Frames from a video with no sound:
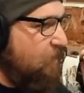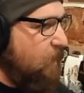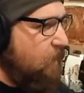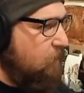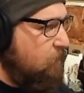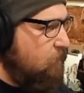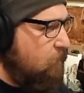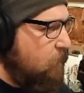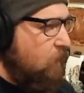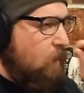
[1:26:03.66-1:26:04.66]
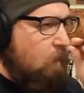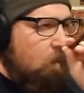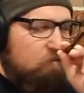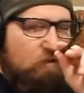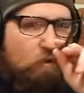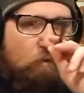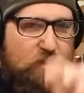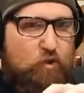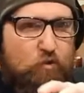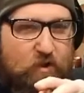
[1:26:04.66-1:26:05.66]
like, so what are
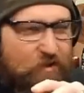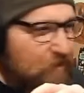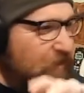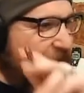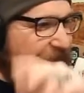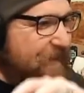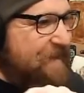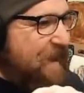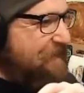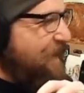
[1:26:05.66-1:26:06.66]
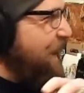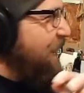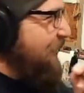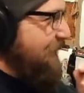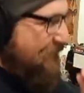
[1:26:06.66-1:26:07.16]
you gonna do? And they go to the next guy.